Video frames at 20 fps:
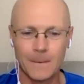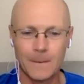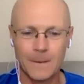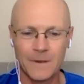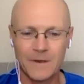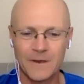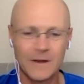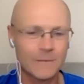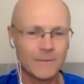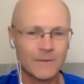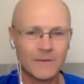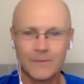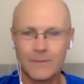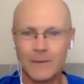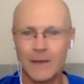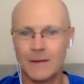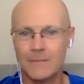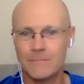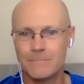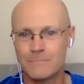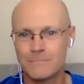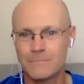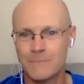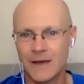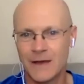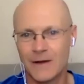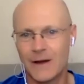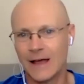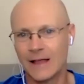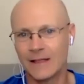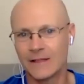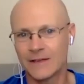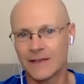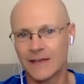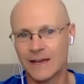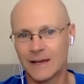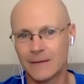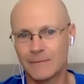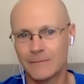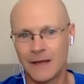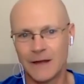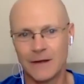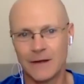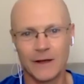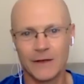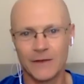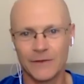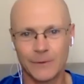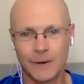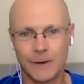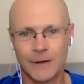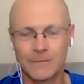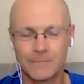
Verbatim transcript: could have been spent or allocated better elsewhere.